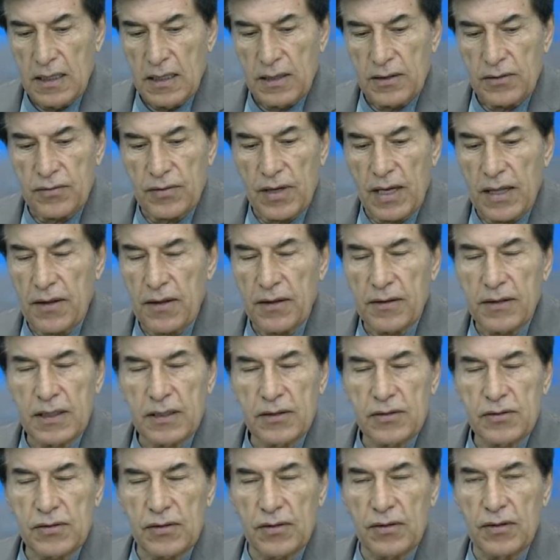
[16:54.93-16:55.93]
Rather,
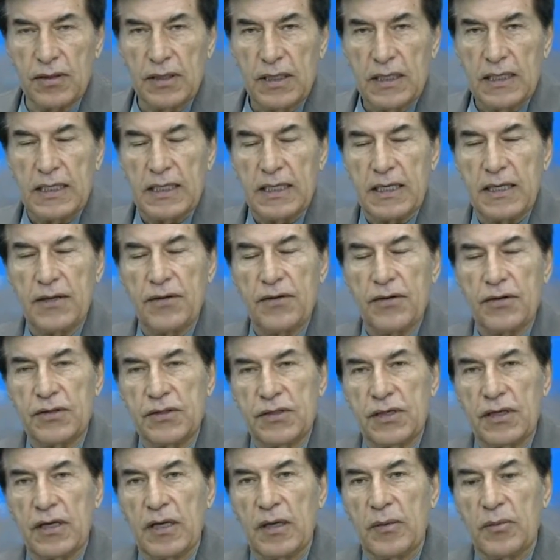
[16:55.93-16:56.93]
these are either
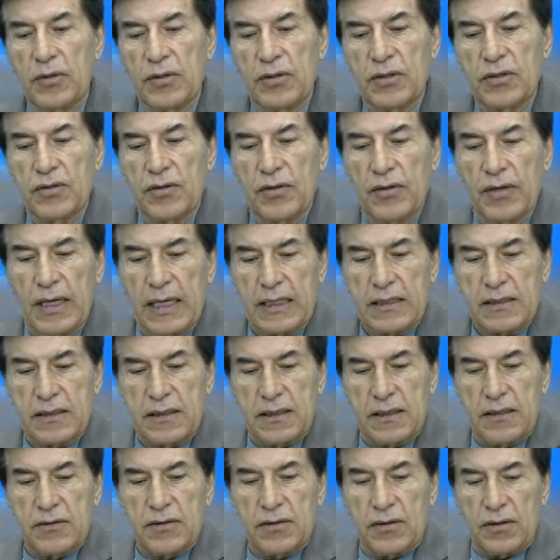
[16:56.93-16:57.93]
deliberate or
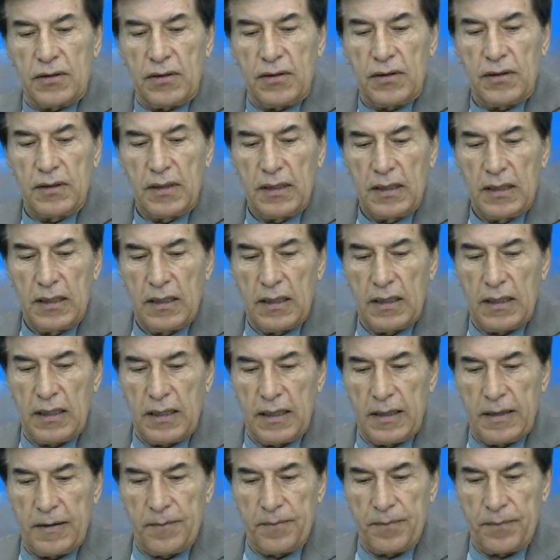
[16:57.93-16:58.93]
accidental
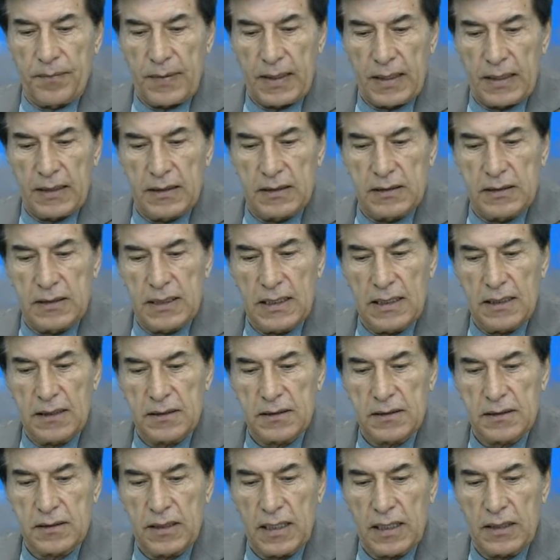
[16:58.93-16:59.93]
um,
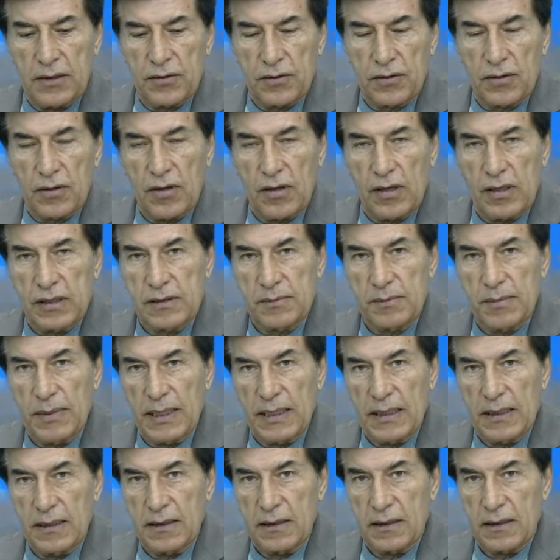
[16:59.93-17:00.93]
deaths that are caused
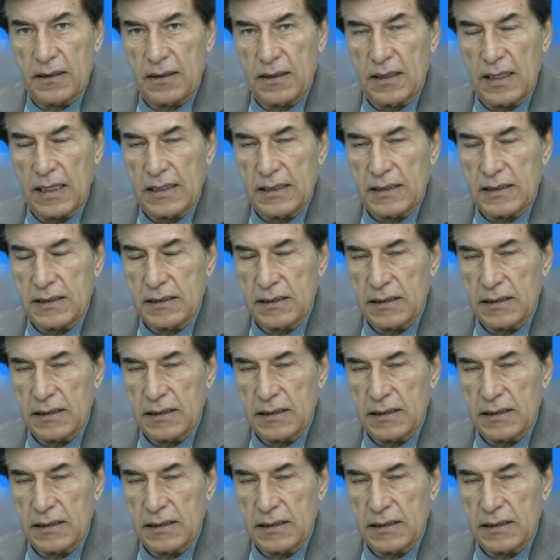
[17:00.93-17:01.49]
by guns.